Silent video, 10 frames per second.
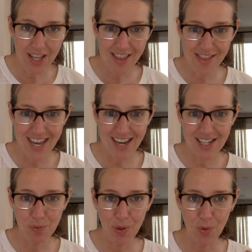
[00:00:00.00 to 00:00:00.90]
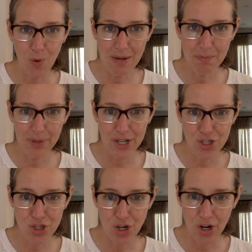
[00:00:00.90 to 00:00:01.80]
things with a
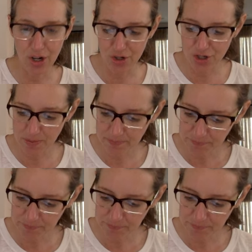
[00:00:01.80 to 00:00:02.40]
1+ charge,